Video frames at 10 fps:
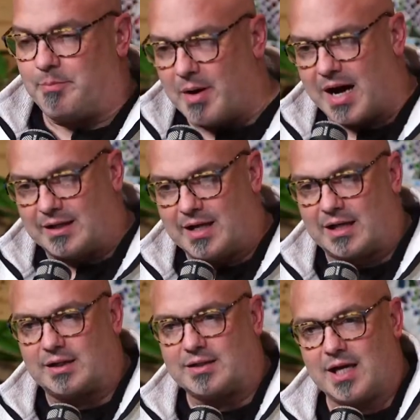But
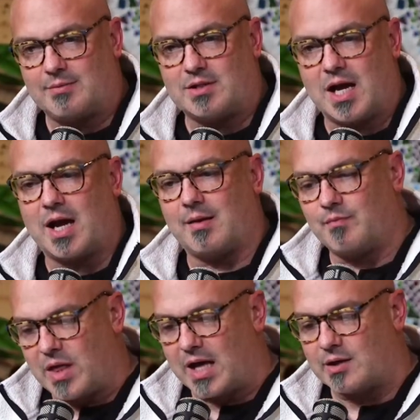at the same
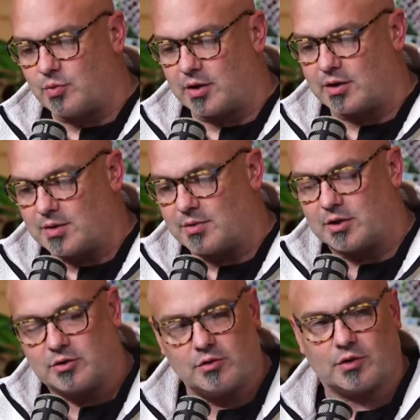time, that is where some of the truth